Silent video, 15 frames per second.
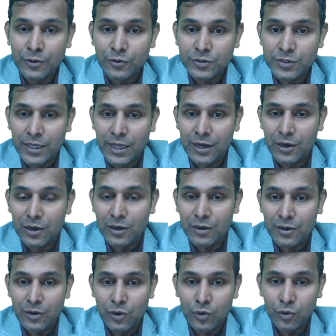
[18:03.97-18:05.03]
to cell
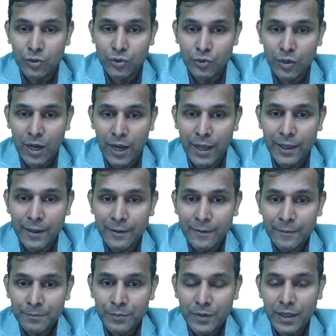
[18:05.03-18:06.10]
low to high
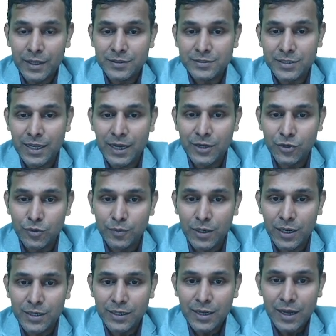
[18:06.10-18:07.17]
and cell to
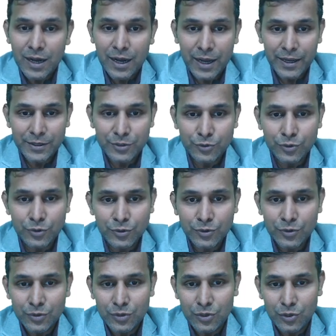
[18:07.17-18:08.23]
blood high to
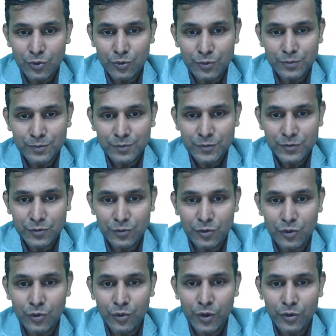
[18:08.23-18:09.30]
low. So
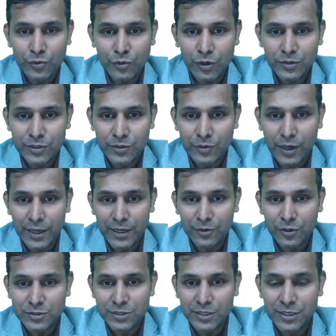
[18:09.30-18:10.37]
lower to concentration to higher
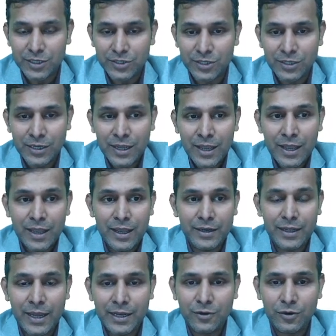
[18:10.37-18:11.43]
concentration
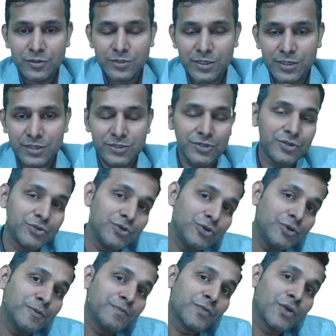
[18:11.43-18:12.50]
and higher concentration
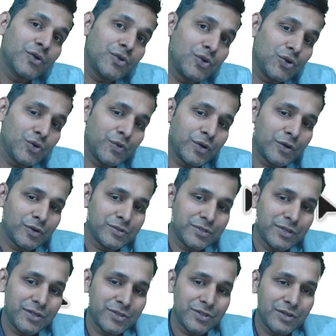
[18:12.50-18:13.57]
to lower
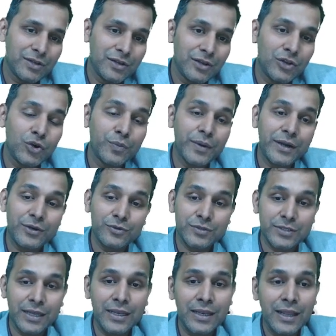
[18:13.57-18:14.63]
concentration, lumen to
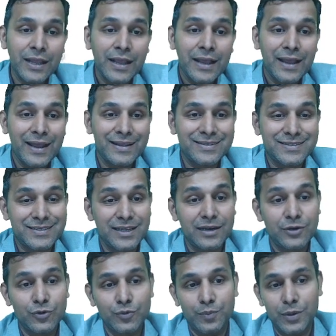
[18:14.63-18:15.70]
cell and cell
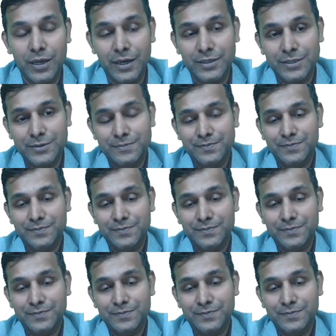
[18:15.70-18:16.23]
to blood.